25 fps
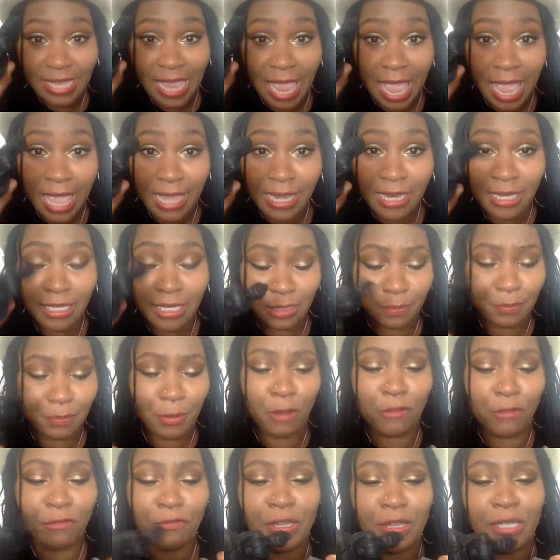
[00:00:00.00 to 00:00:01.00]
head is
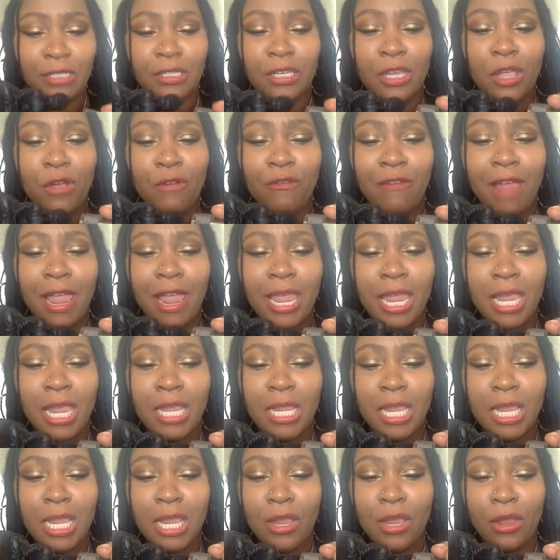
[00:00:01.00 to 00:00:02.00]
perfect to go right
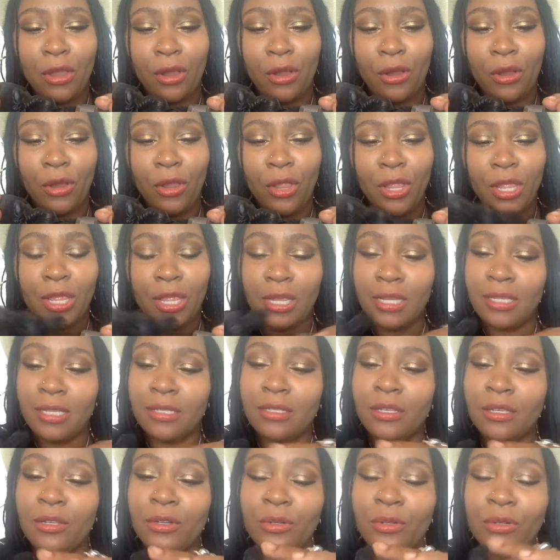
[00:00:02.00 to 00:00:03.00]
in here.
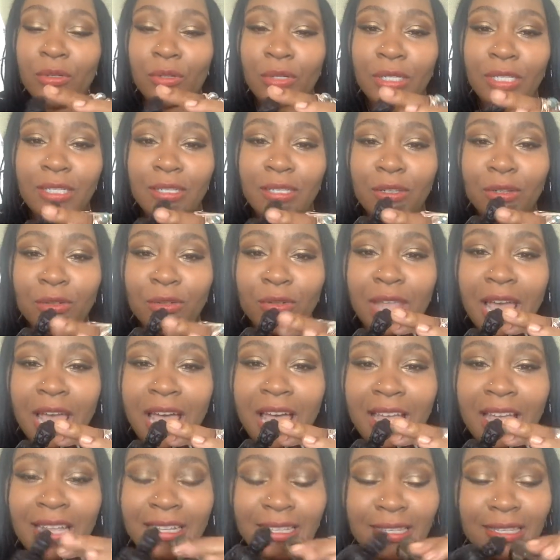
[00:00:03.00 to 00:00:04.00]
His little his little
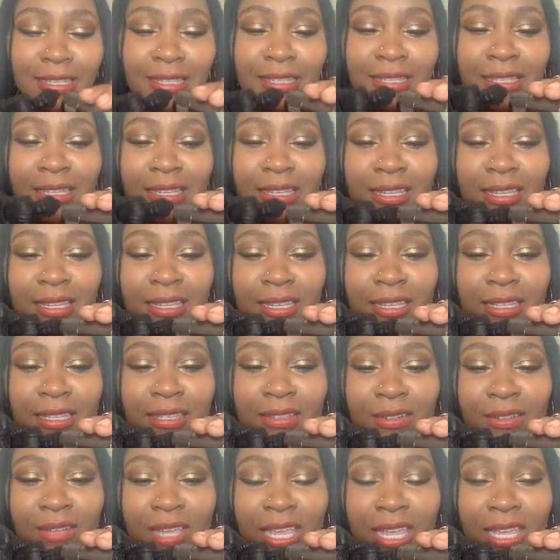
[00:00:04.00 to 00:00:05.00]
knots, his
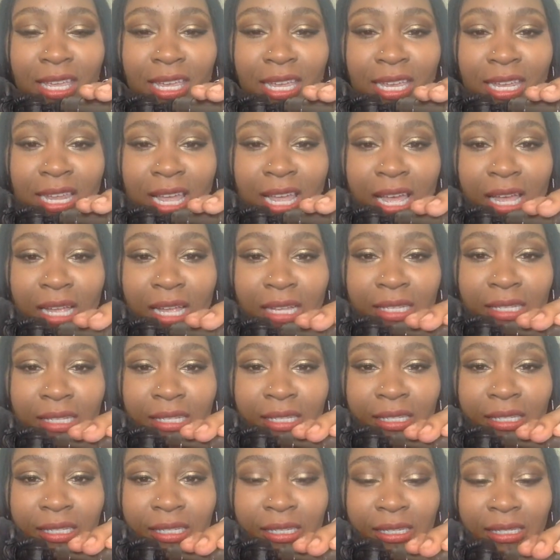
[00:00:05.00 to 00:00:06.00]
little kinky
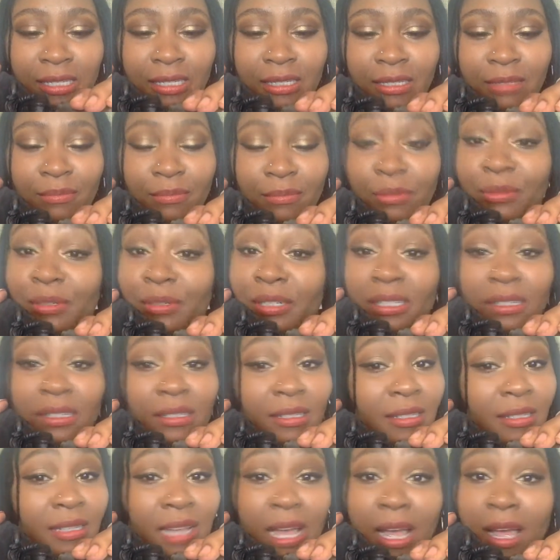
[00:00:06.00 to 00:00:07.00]
knots, and Buddha
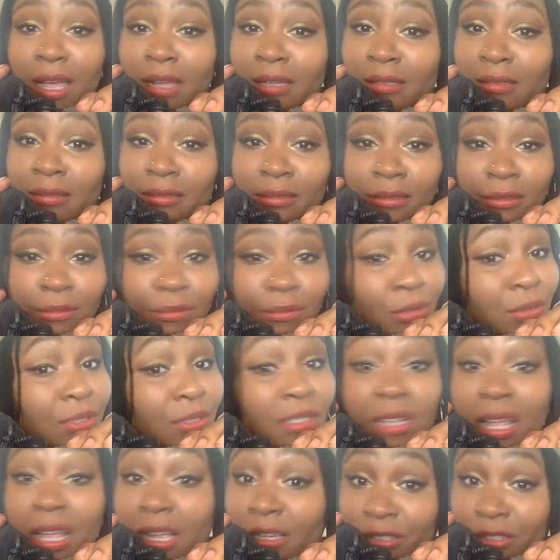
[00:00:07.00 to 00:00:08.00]
is not
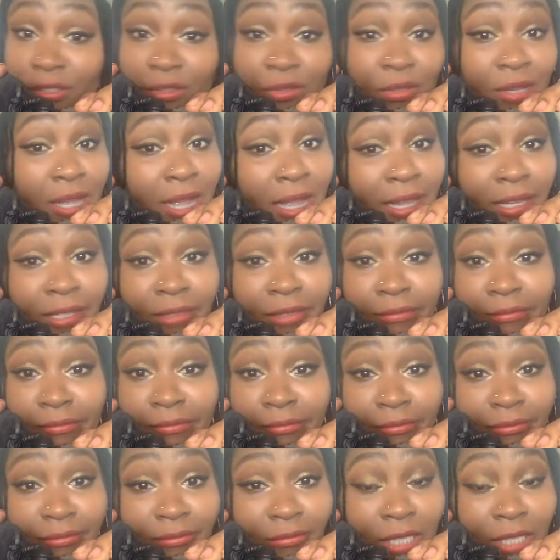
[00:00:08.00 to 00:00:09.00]
Buddha's not shungite.
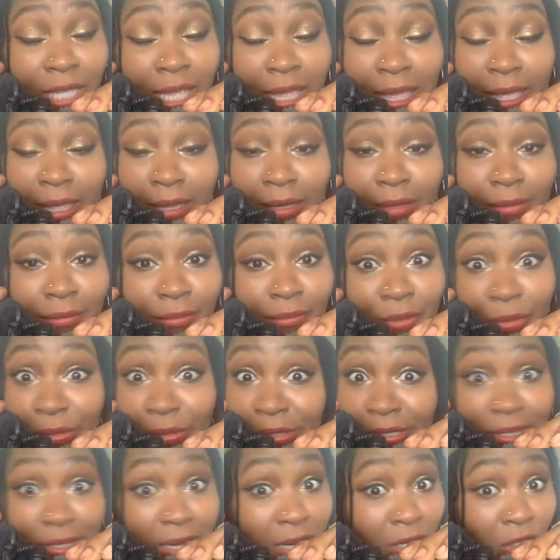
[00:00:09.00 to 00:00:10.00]
Okay,
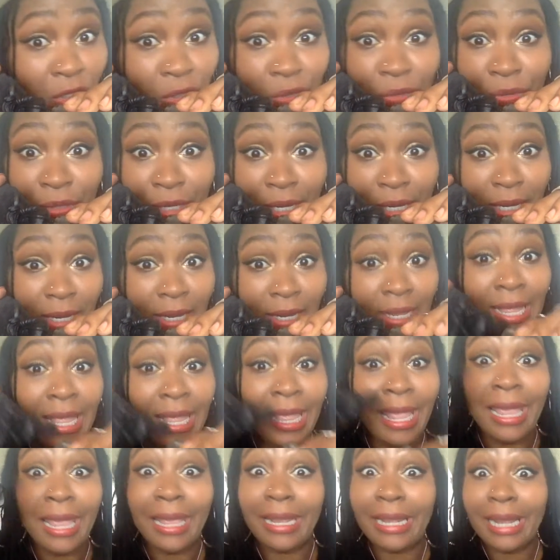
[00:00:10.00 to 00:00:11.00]
Buddha's not shungite.
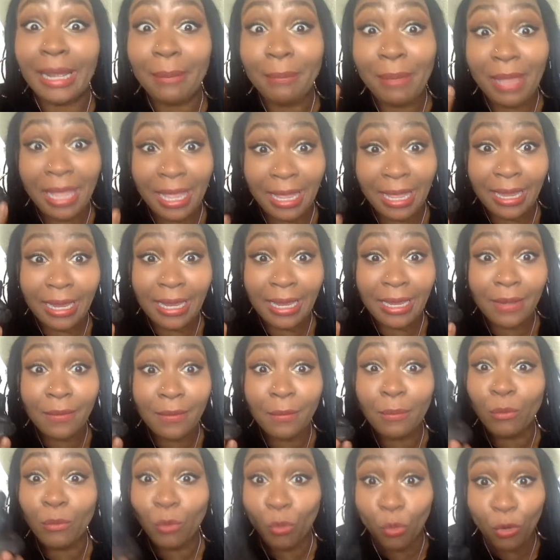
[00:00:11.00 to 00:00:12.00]
I paid
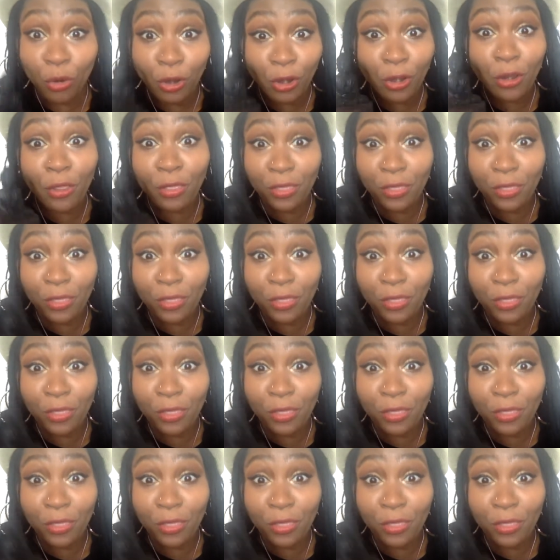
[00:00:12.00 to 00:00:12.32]
more